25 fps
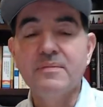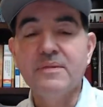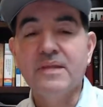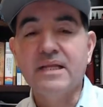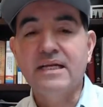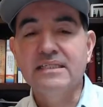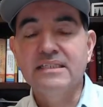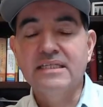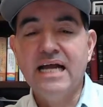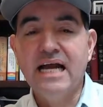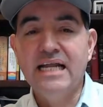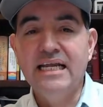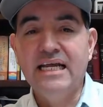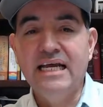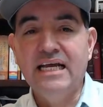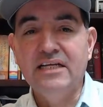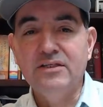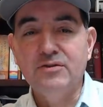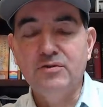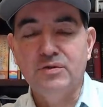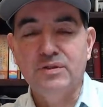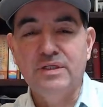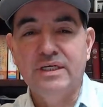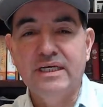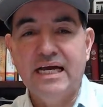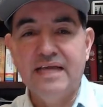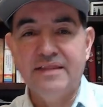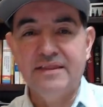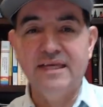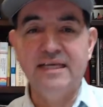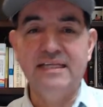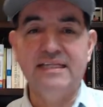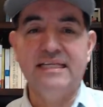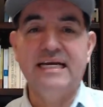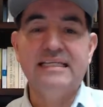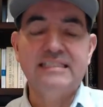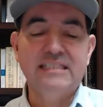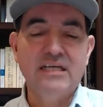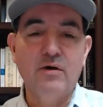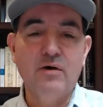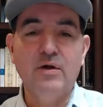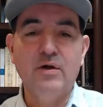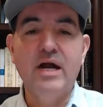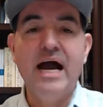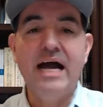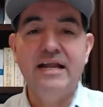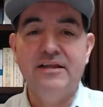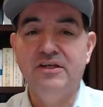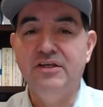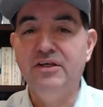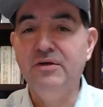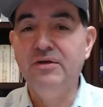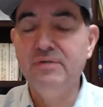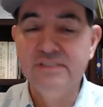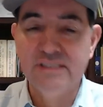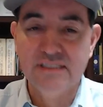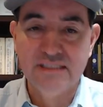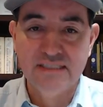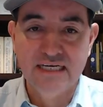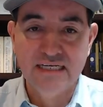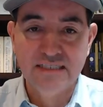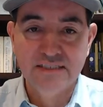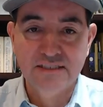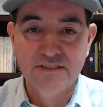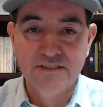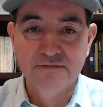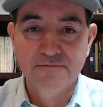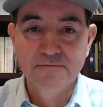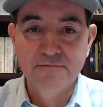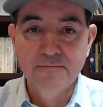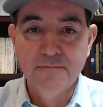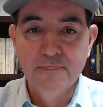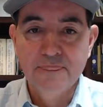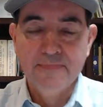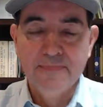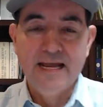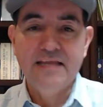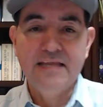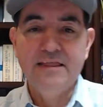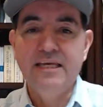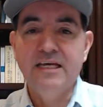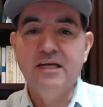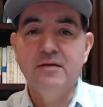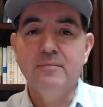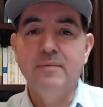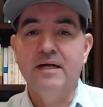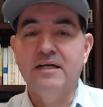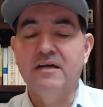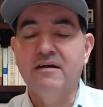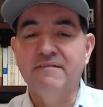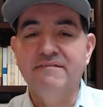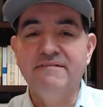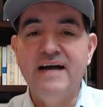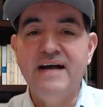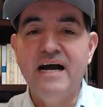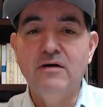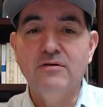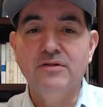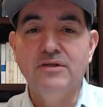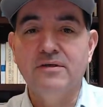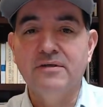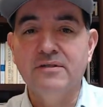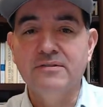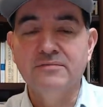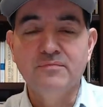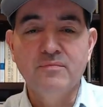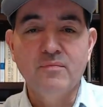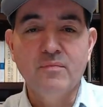It's kind of interesting. I think that's how God uses us. I think about our founder.